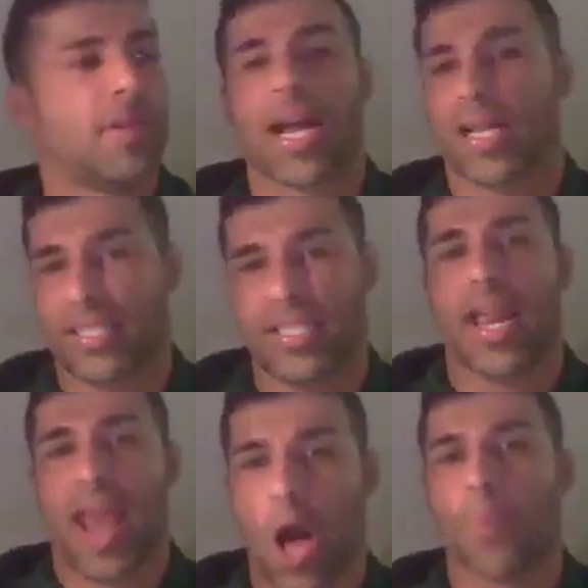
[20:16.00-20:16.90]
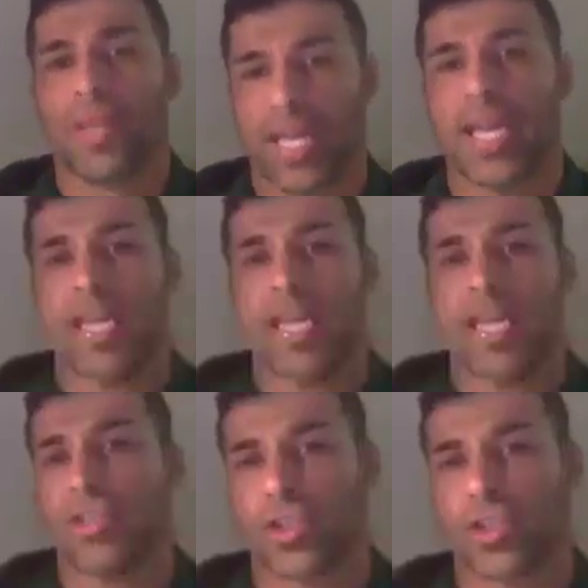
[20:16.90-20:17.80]
like I said, help the kids in
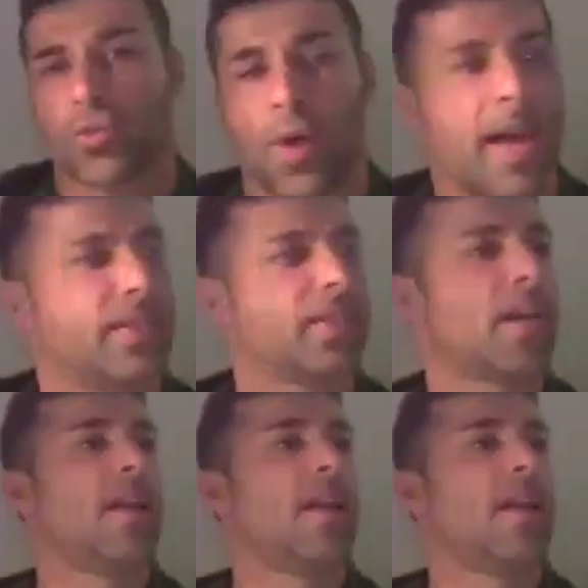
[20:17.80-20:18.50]
certain ways.